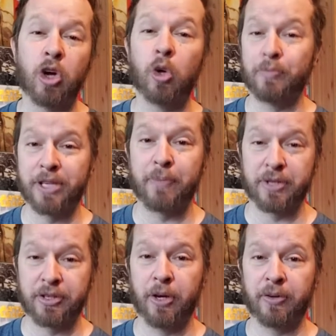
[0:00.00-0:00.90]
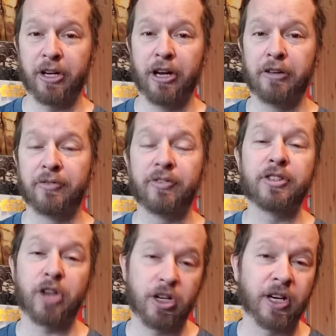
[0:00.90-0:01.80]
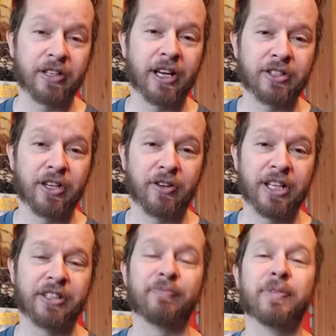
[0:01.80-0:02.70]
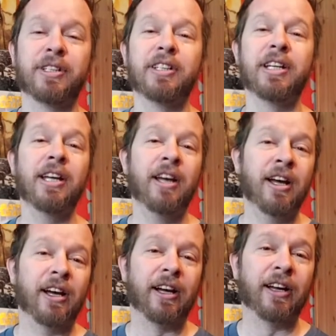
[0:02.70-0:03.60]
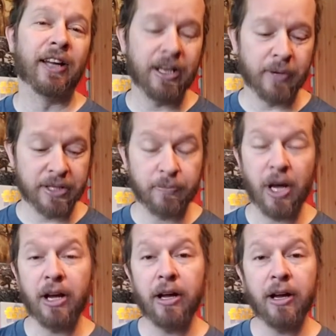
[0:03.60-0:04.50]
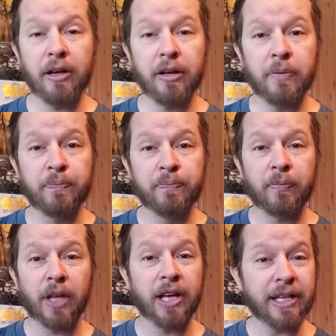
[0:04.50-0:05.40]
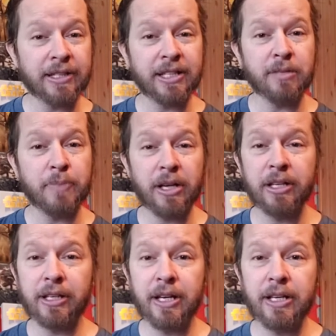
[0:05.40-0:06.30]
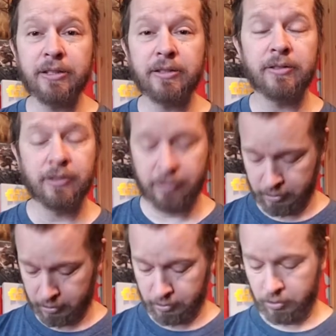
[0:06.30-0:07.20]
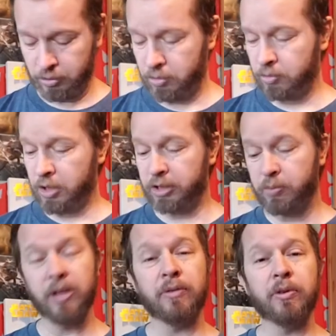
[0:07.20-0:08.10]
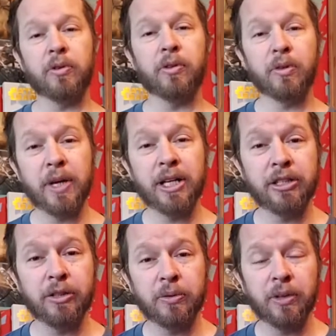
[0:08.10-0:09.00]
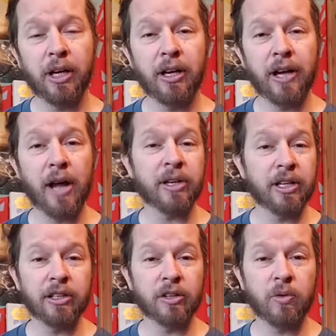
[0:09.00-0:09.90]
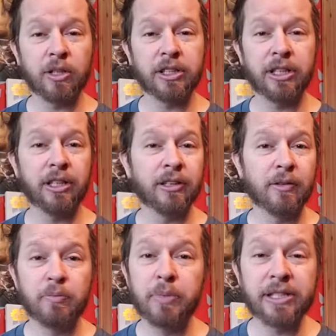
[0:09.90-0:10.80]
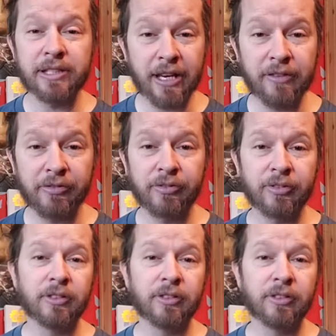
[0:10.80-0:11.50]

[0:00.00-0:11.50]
Holmes episode of Star Trek: Next Generation. Uh, anyways, um, I guess that's about it, guys. I just wanted to re- remind you uh, out here in the quarantine, be safe,